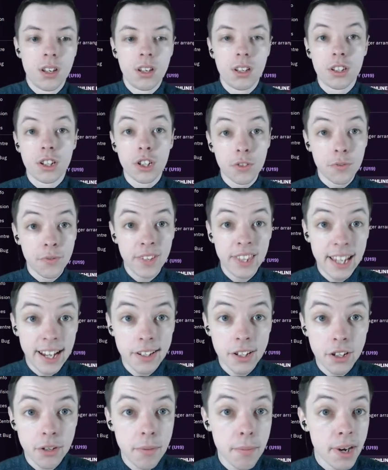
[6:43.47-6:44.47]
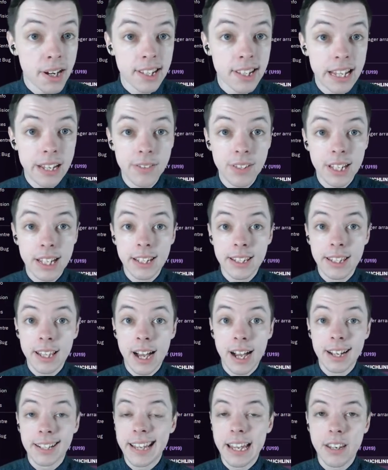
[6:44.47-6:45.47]
something that I do in my saves is that I
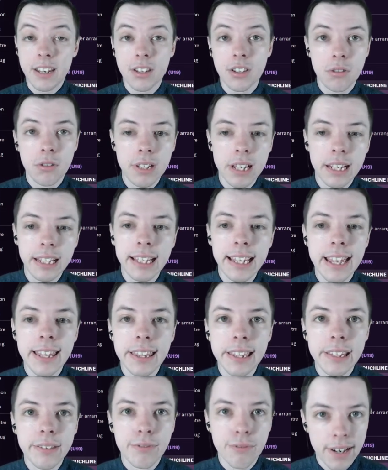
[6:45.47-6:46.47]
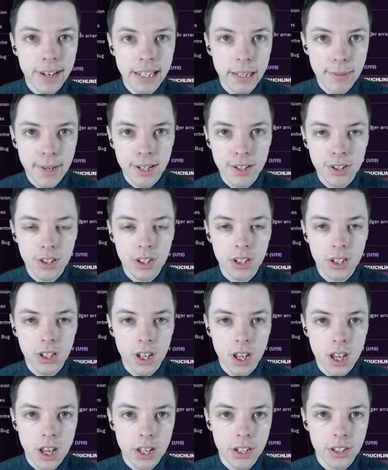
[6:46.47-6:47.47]
tend to delegate the friendly matches
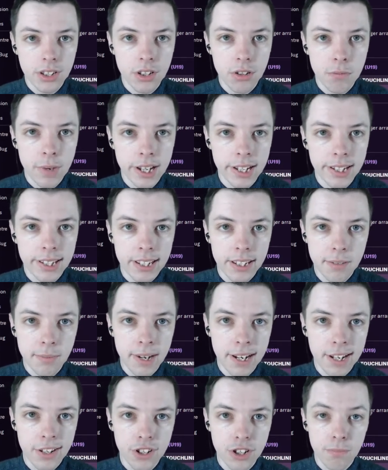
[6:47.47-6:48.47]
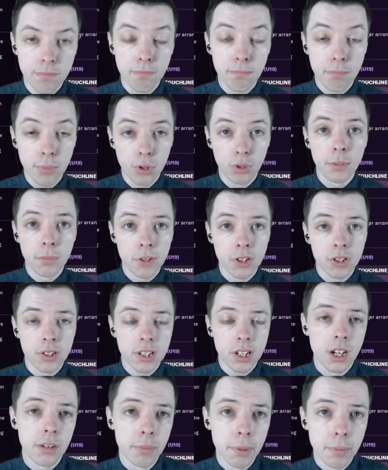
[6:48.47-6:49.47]
to my assistant manager, purely because I can't be
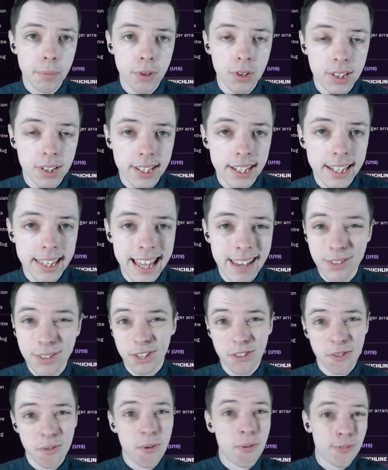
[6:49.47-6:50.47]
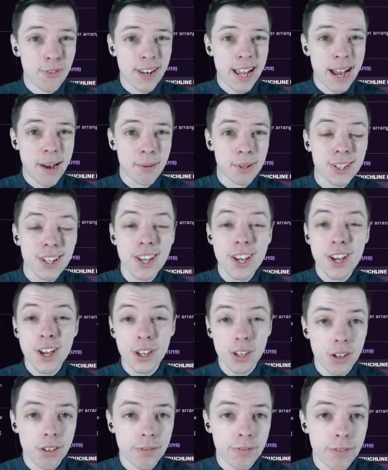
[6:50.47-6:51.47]
bothered to sit there for 2 or 3 hours going
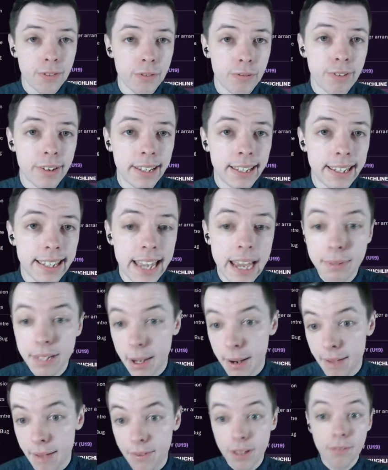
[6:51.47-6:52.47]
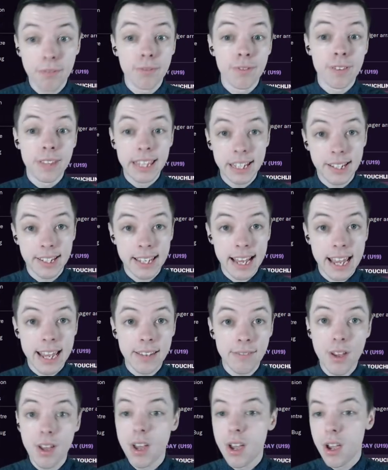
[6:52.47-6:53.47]
through friendly games. However, for this save,
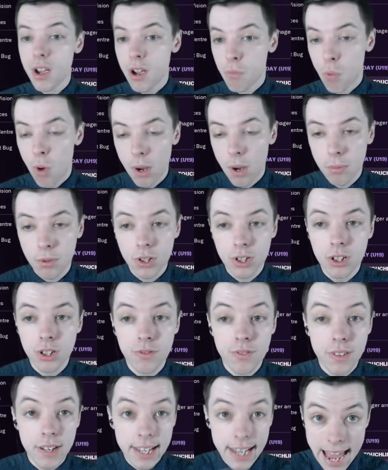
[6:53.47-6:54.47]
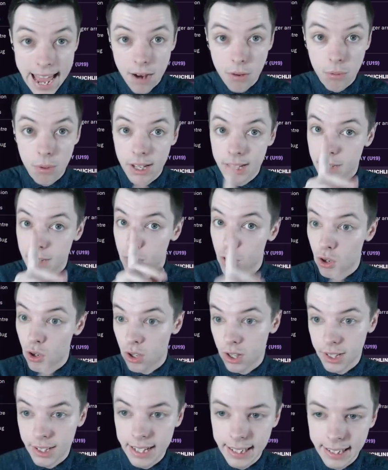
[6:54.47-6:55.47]
what I'm going to do for now is I'm not going to
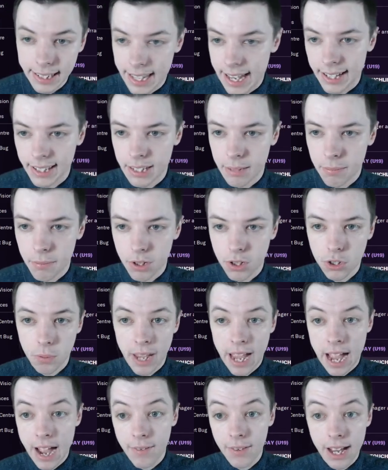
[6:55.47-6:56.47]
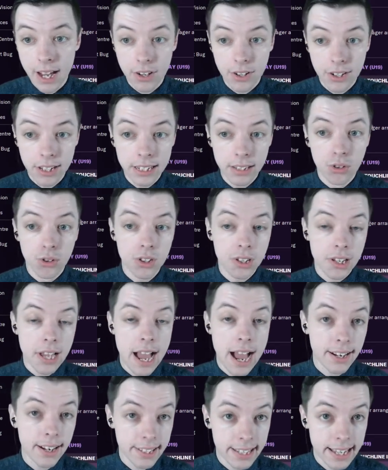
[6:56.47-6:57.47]
delegate it, because we haven't actually looked at our
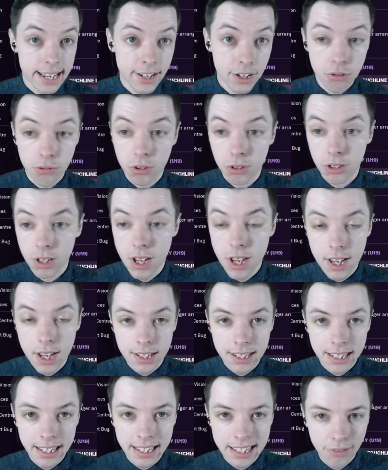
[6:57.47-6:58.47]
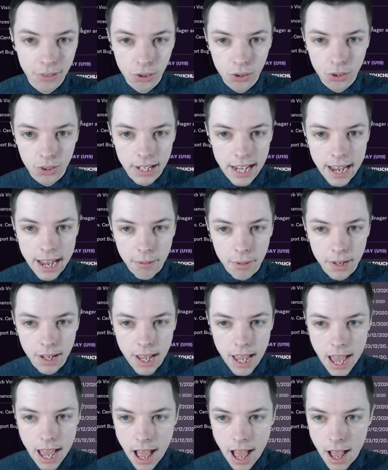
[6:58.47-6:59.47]
schedule. So let's have a look now.
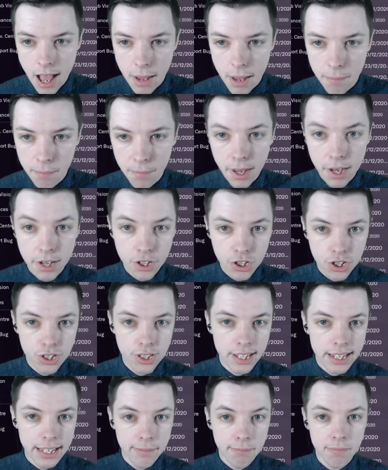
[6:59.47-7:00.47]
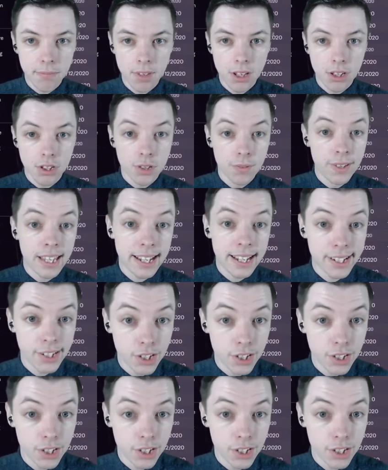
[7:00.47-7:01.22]
And as you can see, something that is new to